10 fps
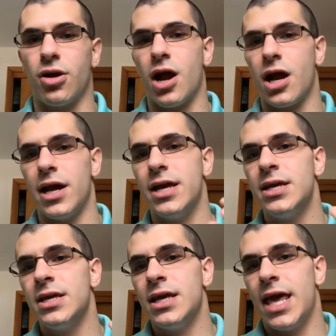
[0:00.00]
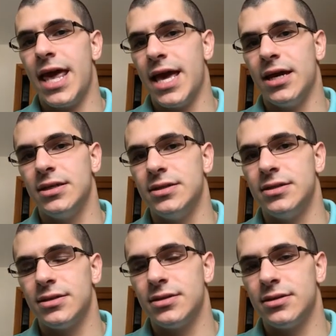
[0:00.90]
in her eye
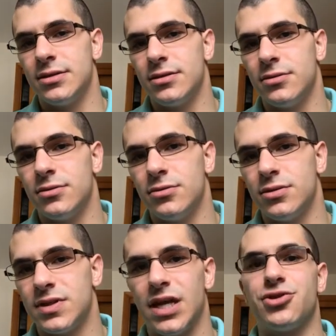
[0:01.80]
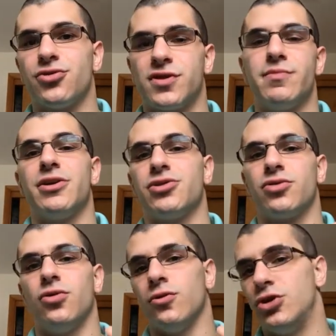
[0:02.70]
and central
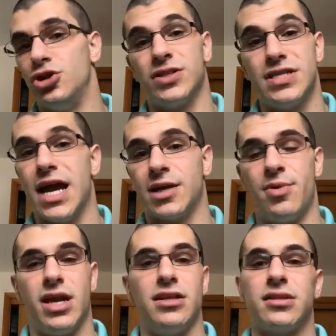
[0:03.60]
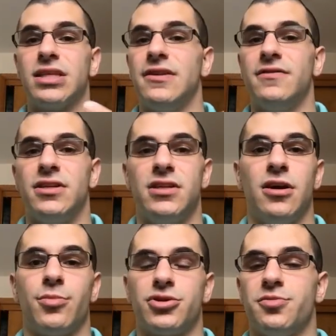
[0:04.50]
symmetrical, just neck pain, nothing even into the
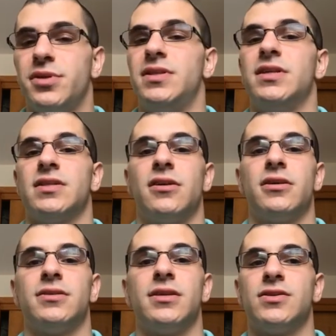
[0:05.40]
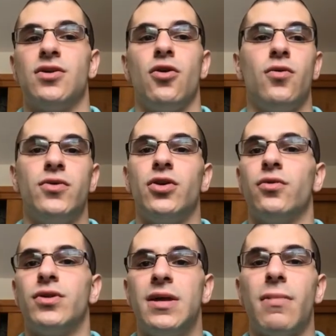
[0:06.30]
upper trapezius areas. So,
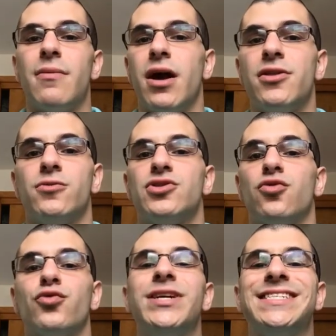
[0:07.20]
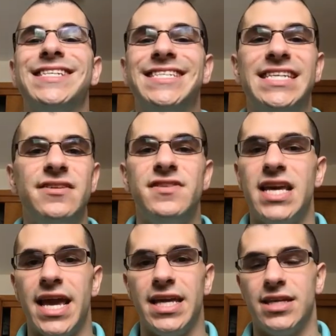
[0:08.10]
in my mind, there was no reason to
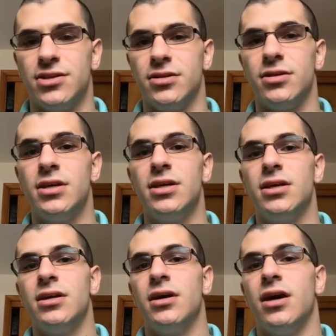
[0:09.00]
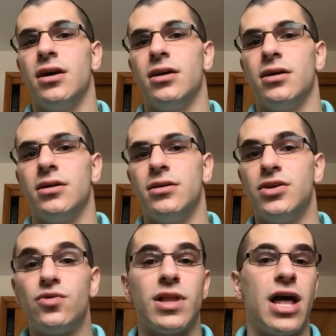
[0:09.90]
deviate into
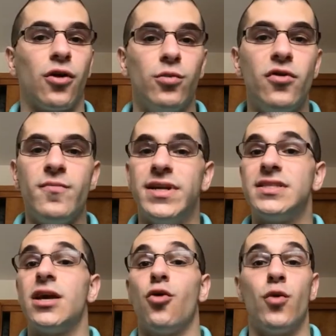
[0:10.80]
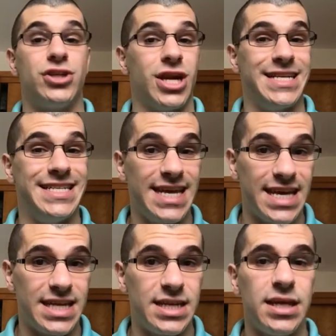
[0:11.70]
unilateral movements, which I
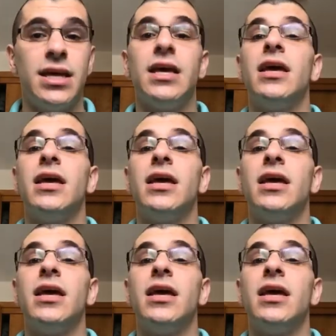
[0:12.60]
did,